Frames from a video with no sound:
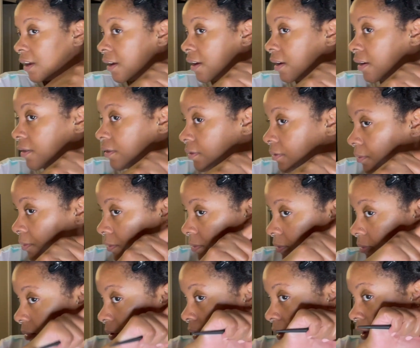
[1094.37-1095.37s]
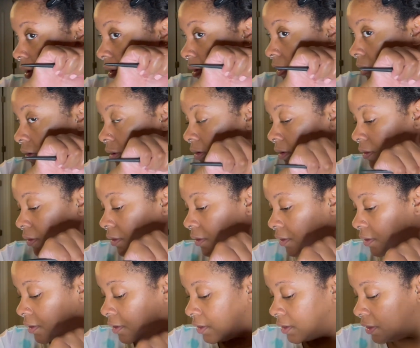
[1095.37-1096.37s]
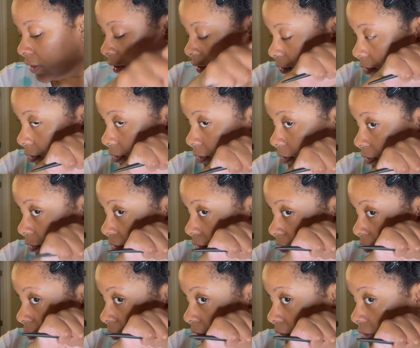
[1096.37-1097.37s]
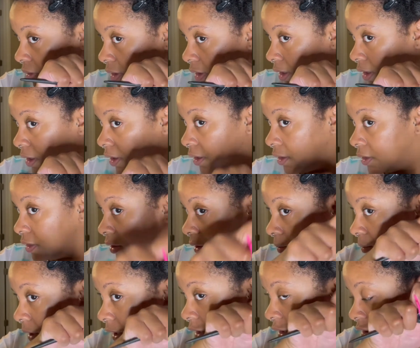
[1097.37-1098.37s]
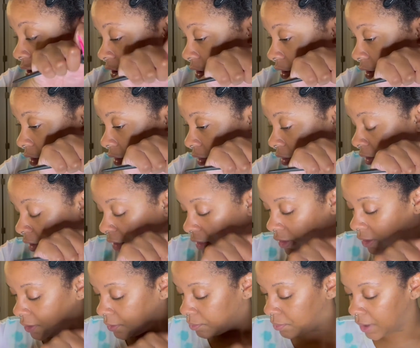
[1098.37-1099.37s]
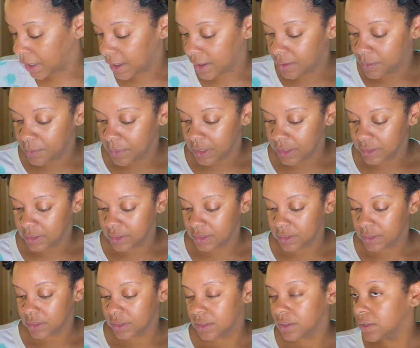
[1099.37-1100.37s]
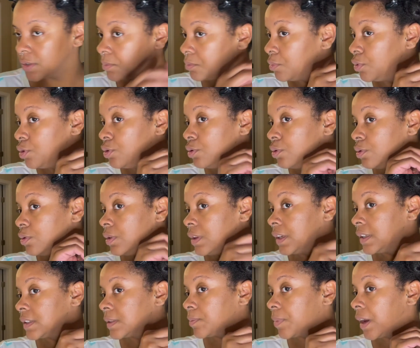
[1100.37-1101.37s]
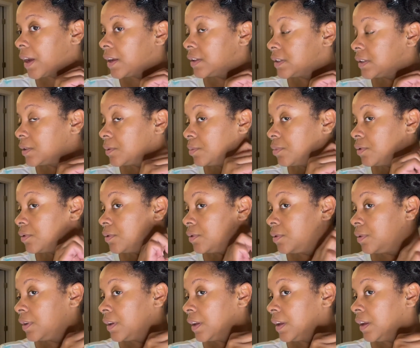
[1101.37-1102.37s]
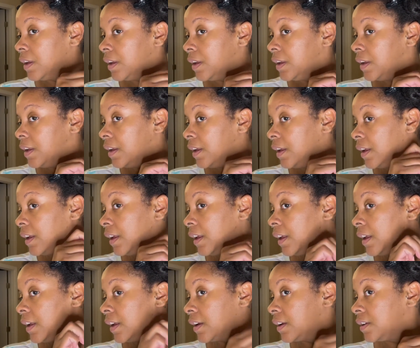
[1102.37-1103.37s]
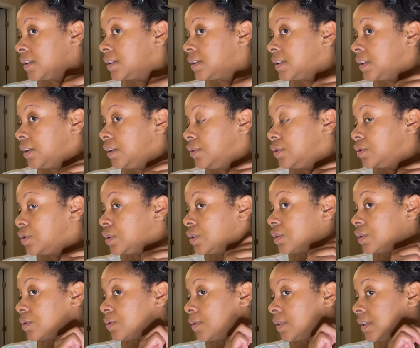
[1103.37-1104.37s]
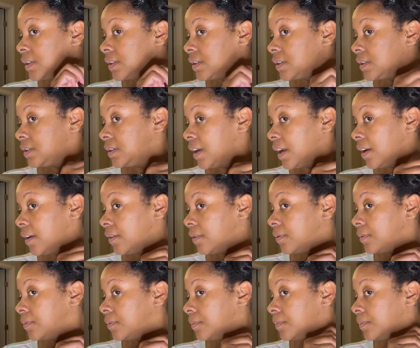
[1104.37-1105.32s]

comb to just make sure that the bottom is as smooth as possible, and continue to twist down.